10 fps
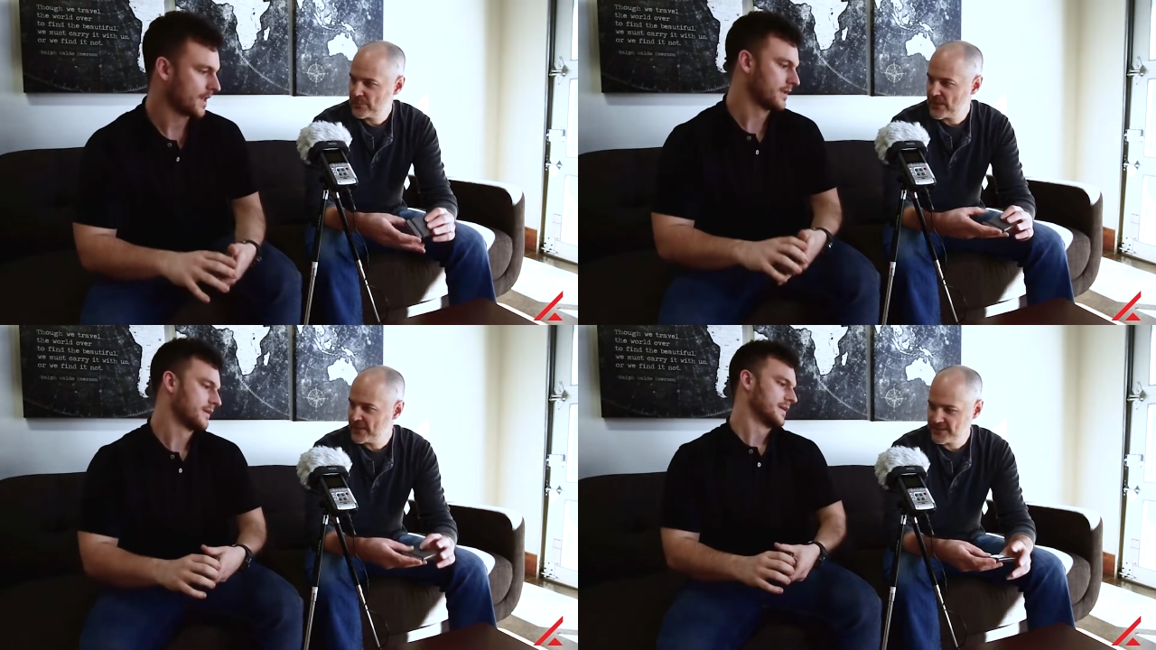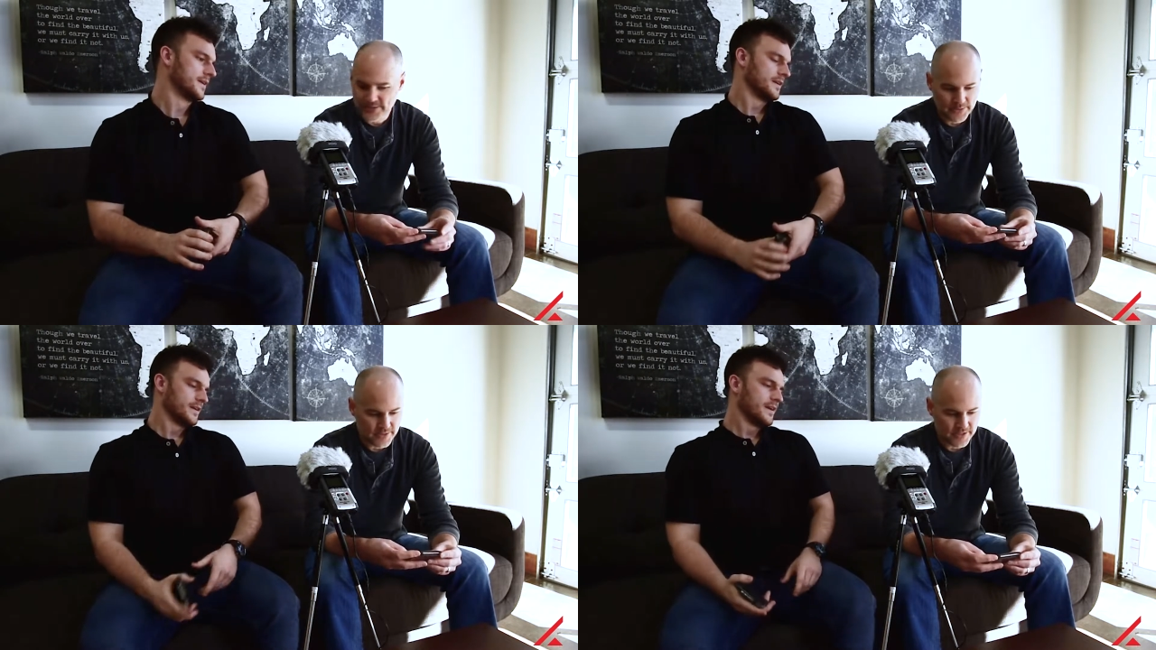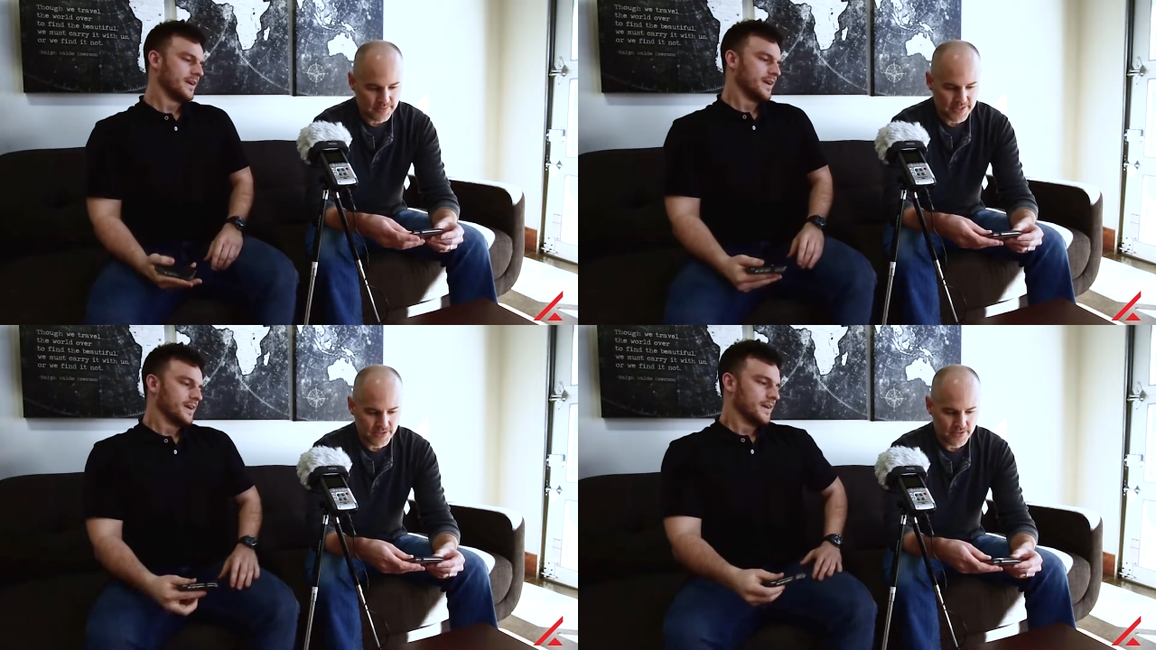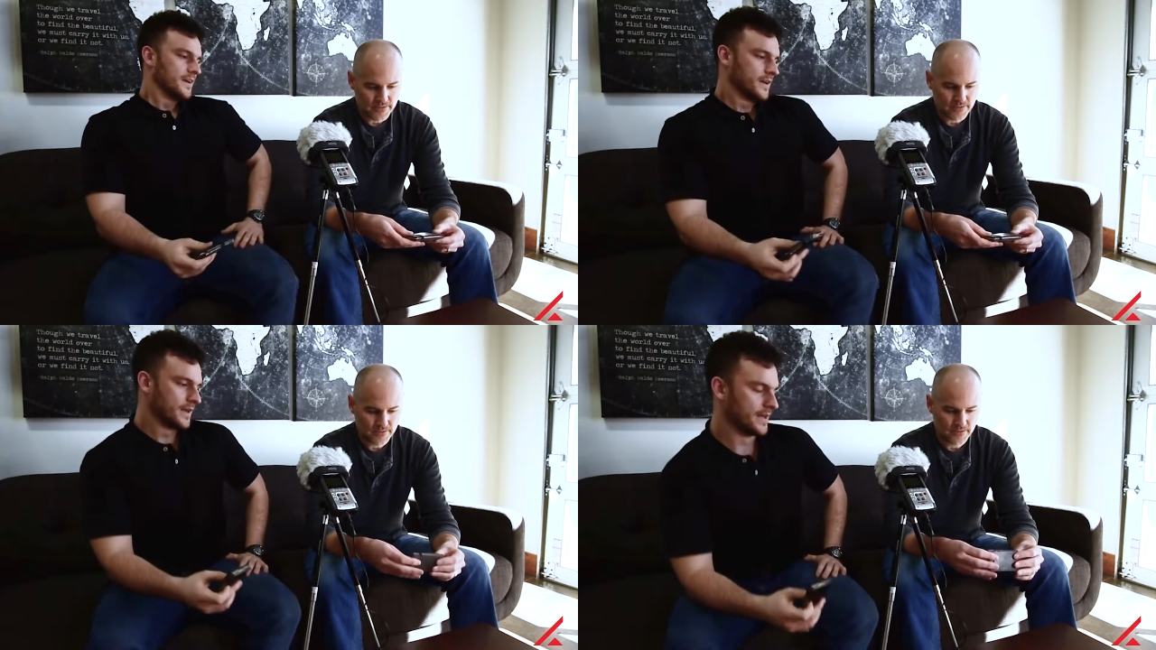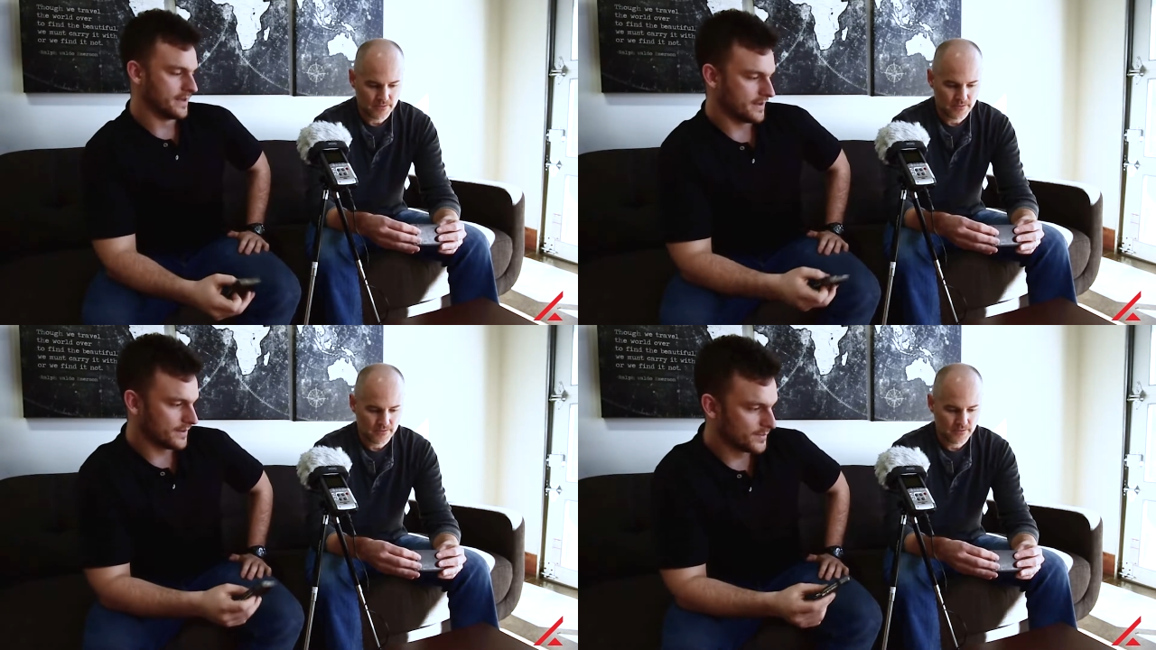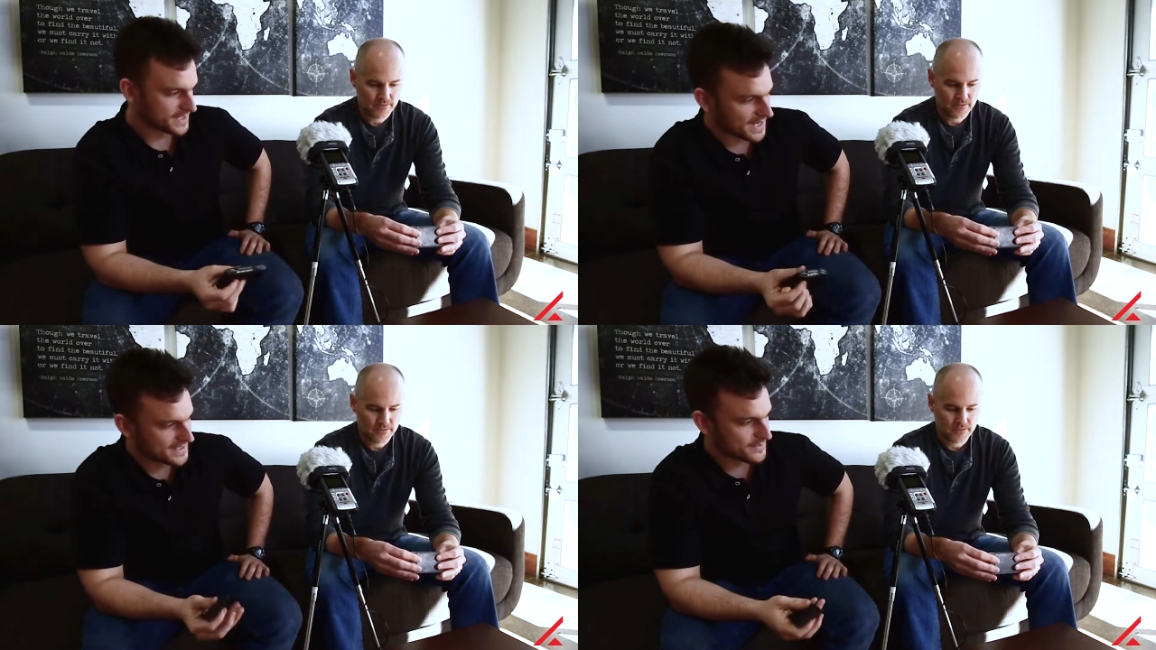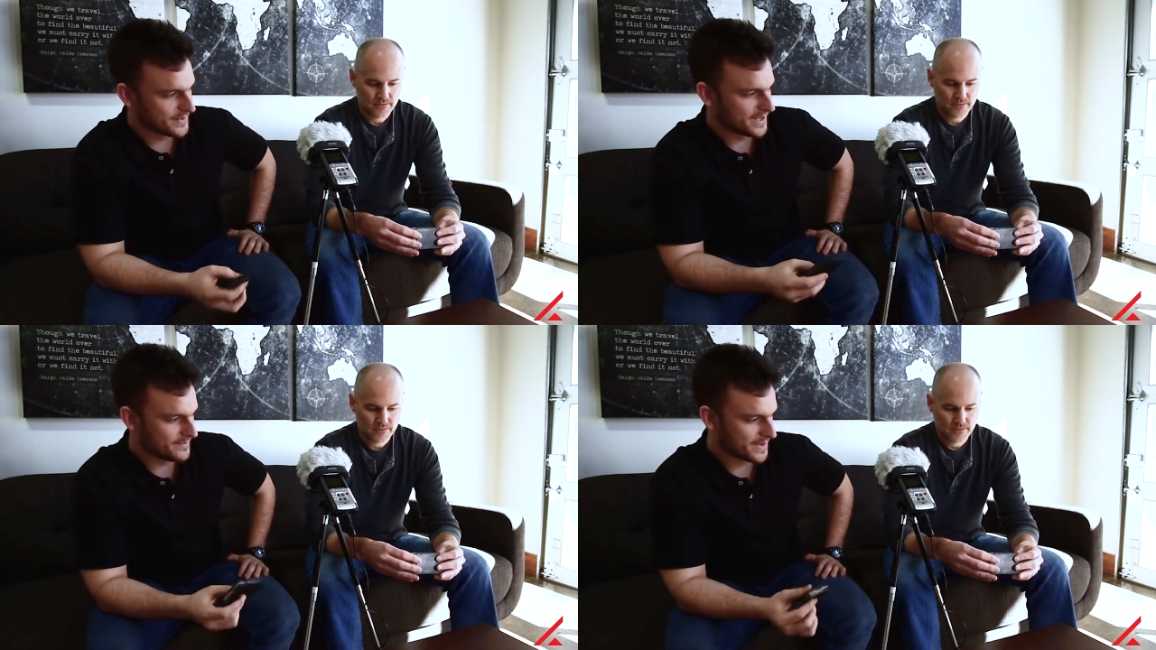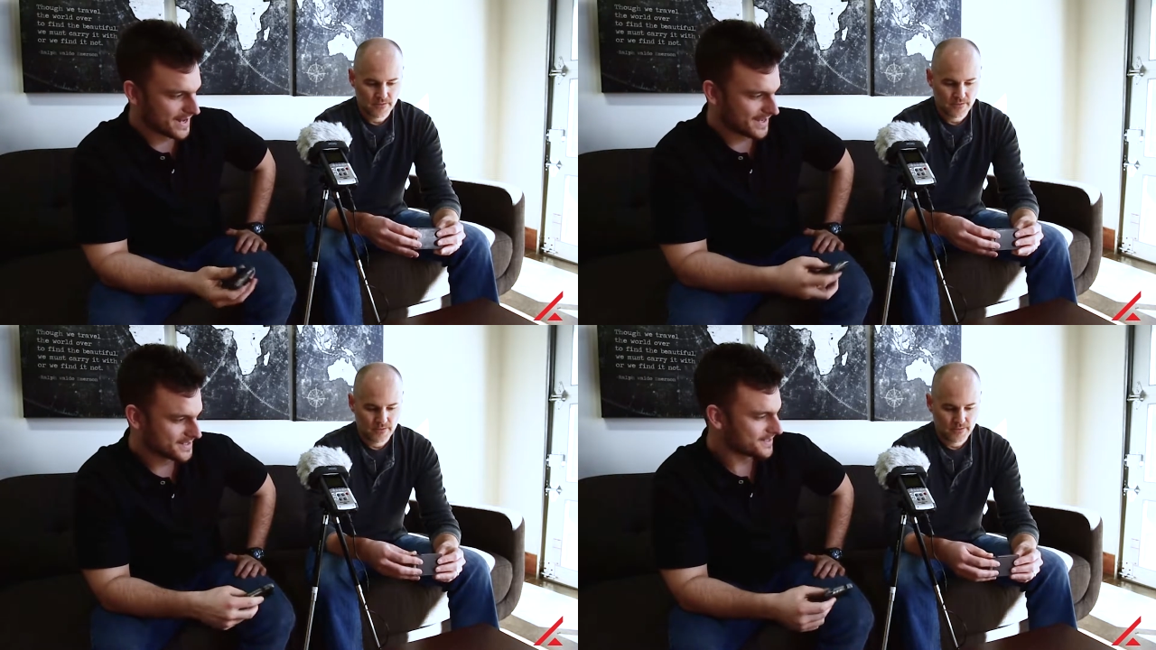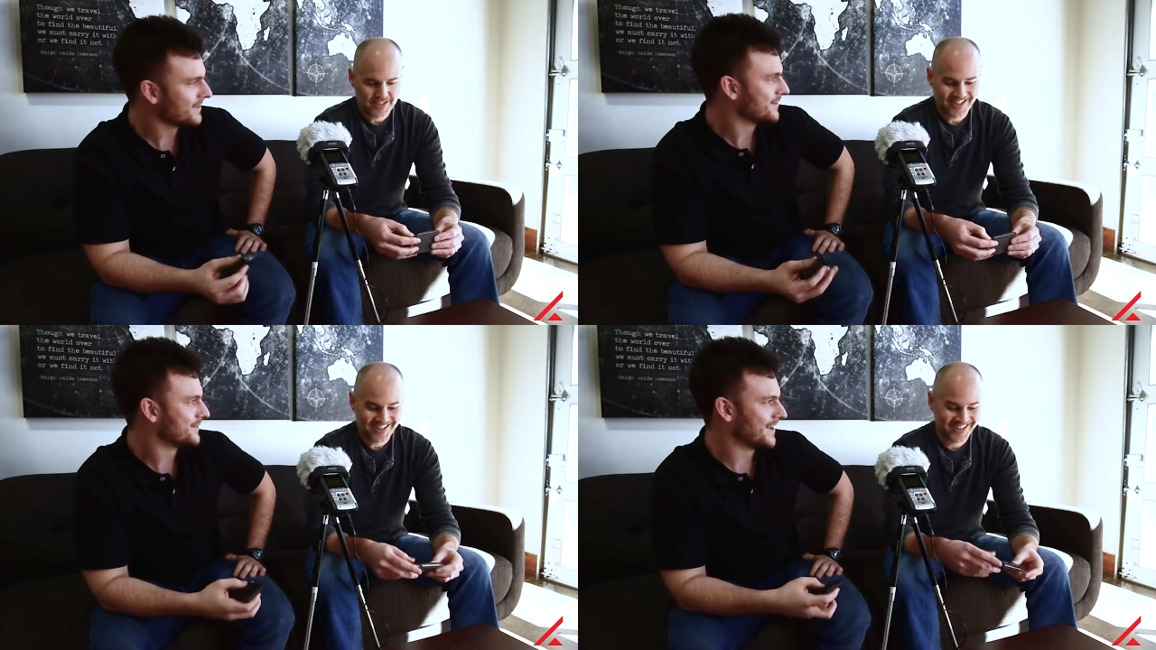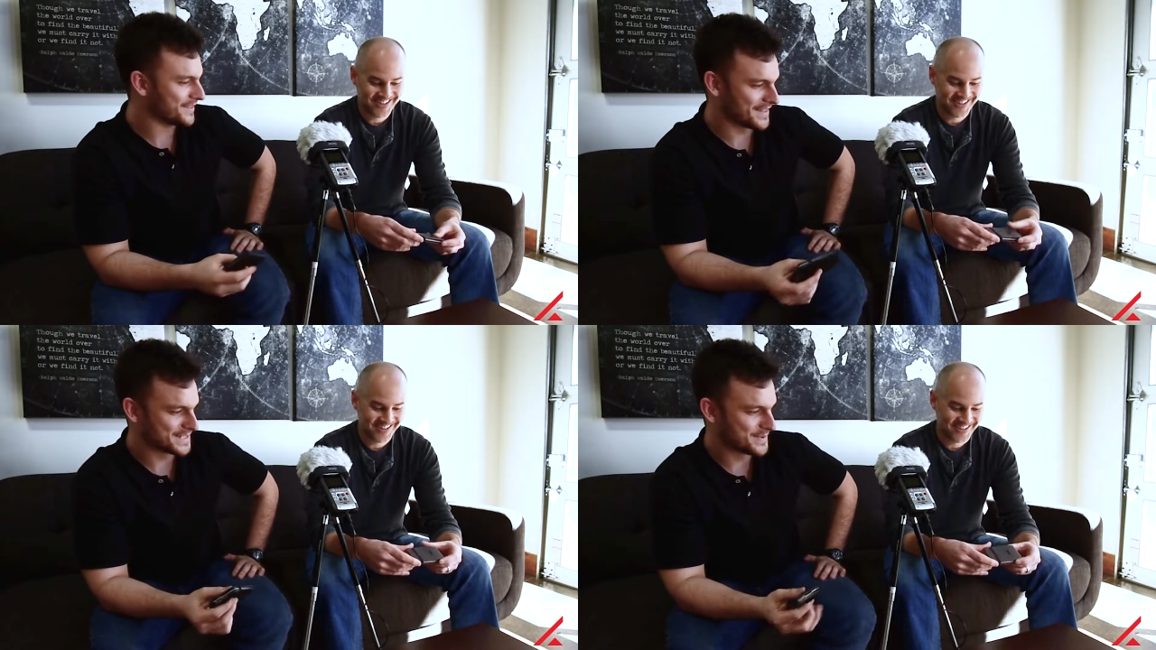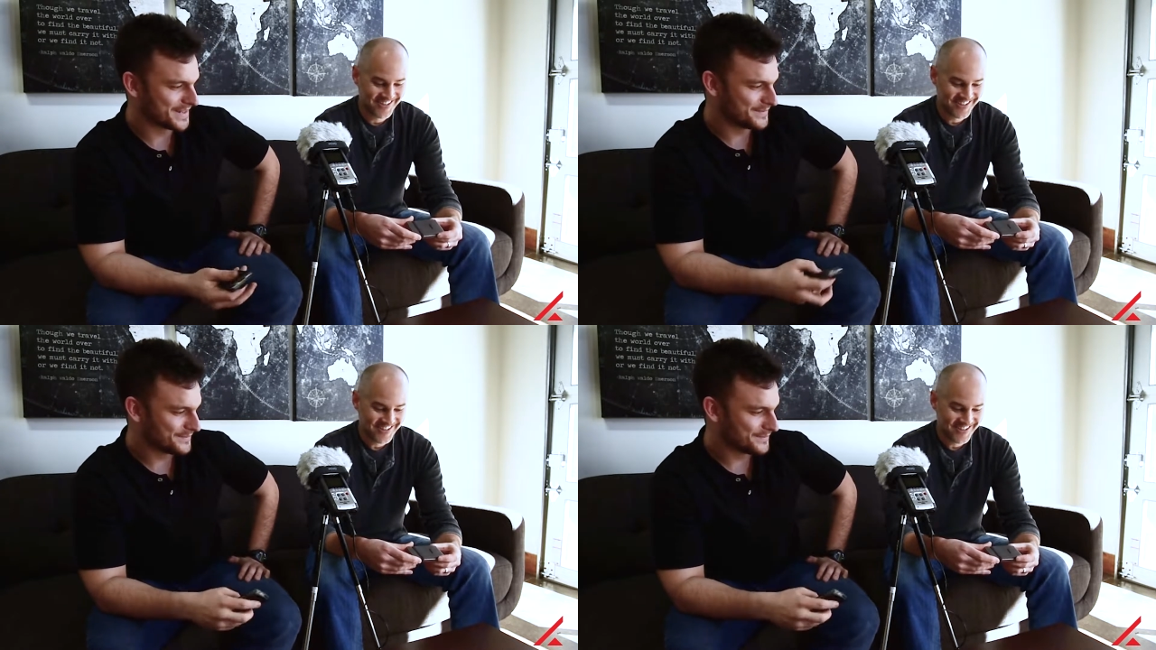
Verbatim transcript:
Speaker 1: product that we wanted to mention?
Speaker 2: besides it being badass. No, I think that's about it.